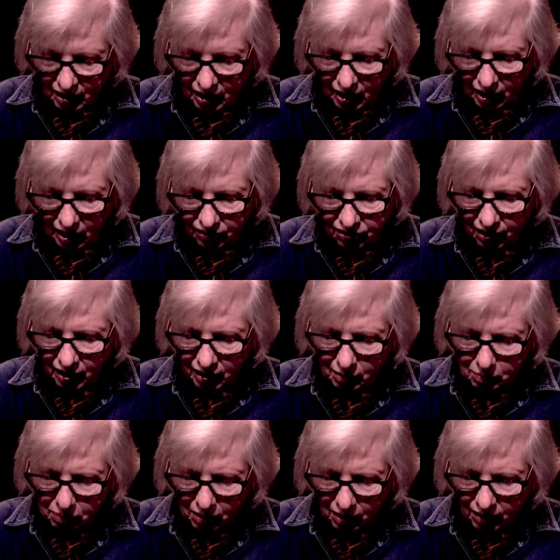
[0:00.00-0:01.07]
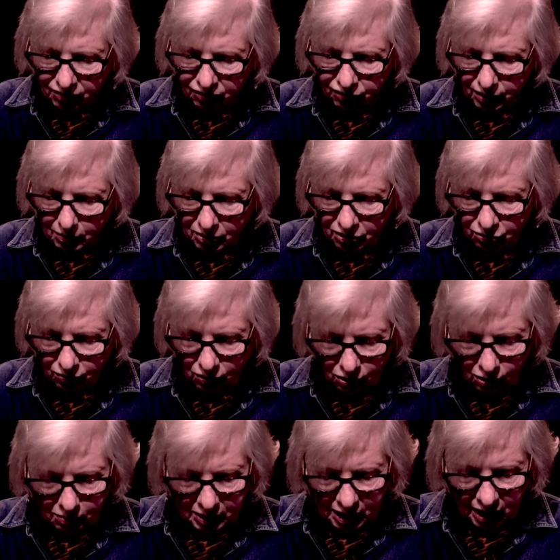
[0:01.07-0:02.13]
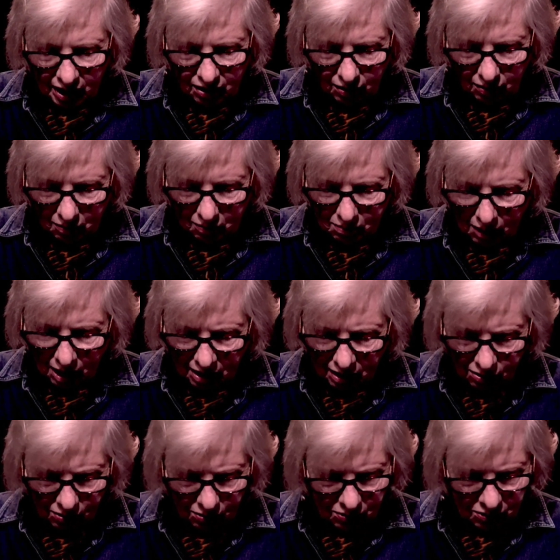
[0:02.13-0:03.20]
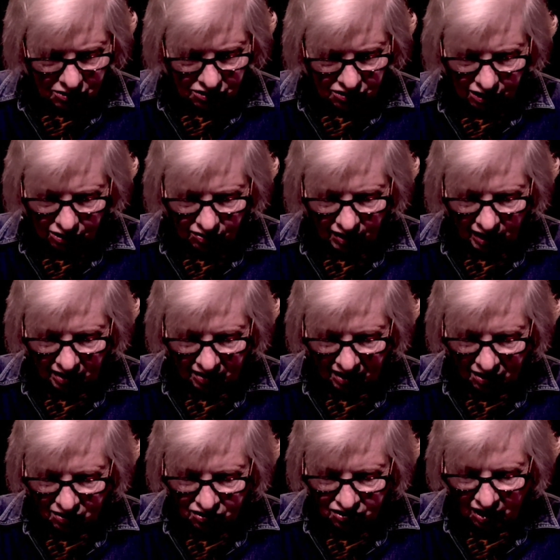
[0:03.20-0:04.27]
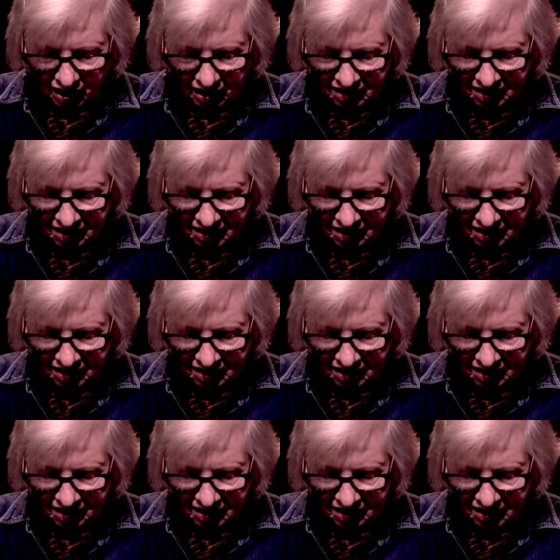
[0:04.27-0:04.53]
He'd take a puff from his roll me my own cigarette and said,